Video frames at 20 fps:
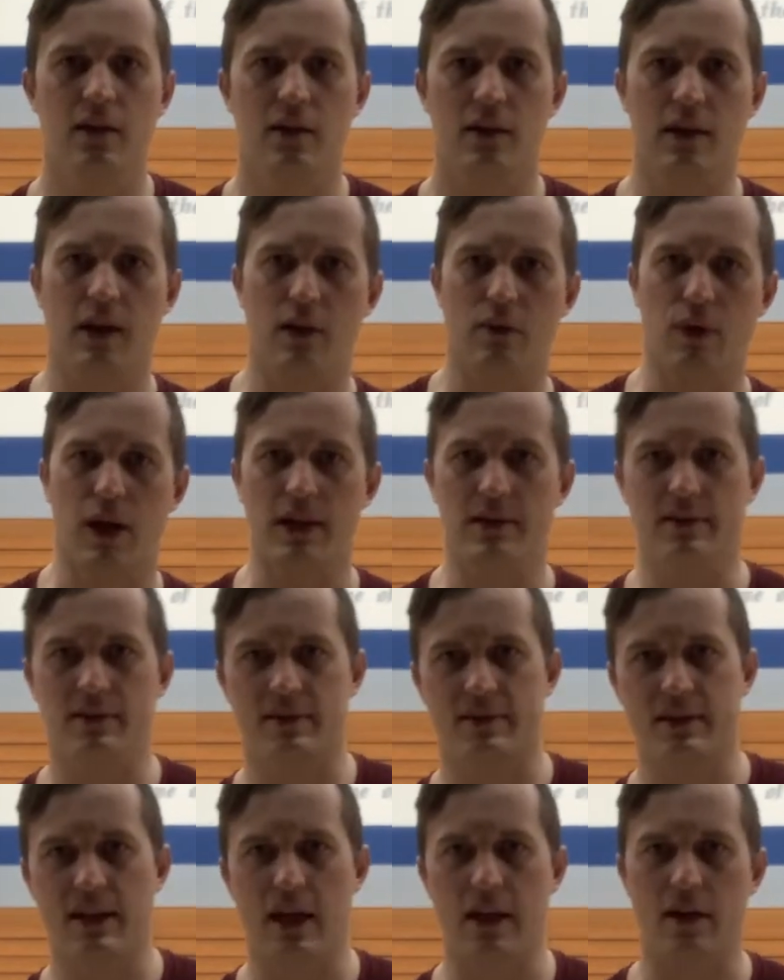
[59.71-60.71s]
Okay, right in the
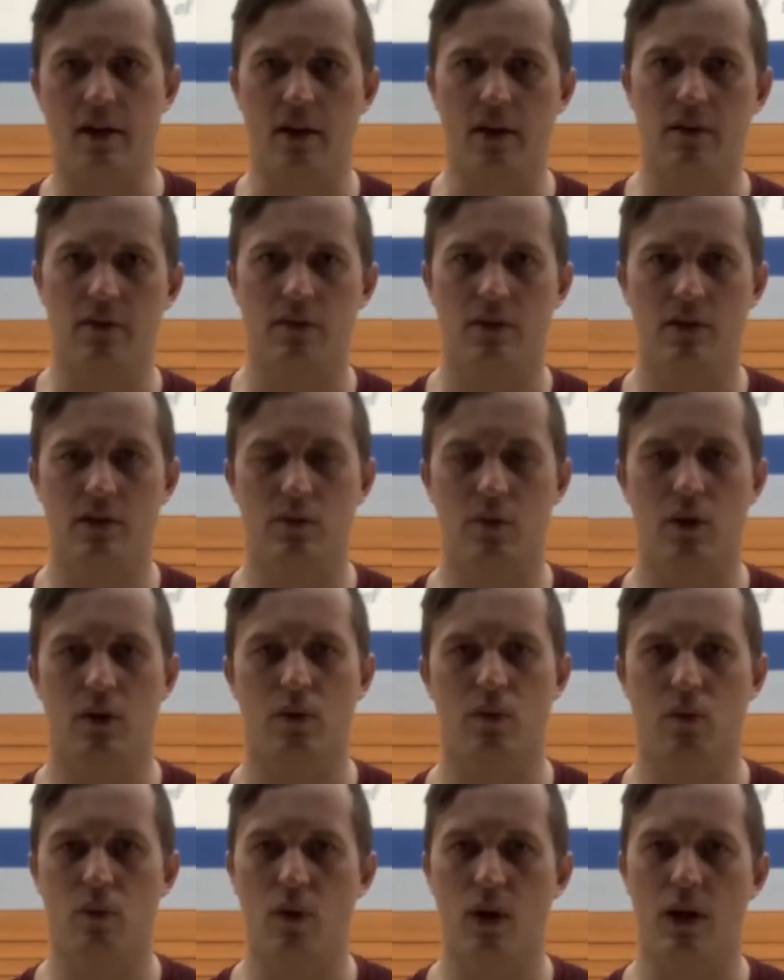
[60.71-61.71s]
center, because
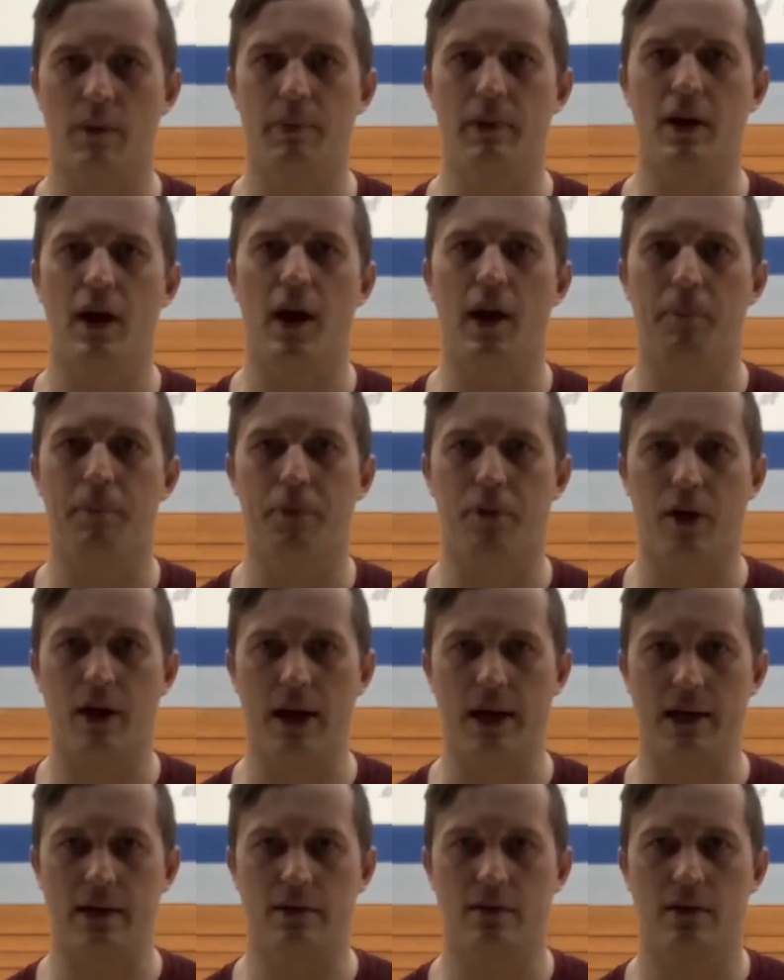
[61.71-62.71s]
we want to be
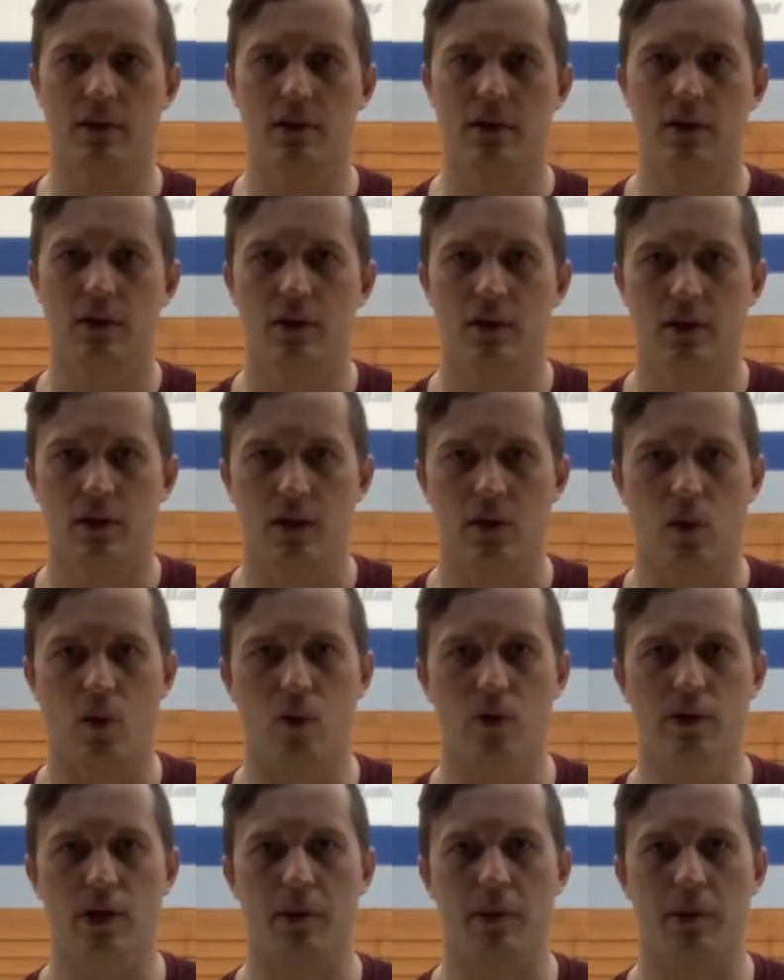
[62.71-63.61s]
upright and hold our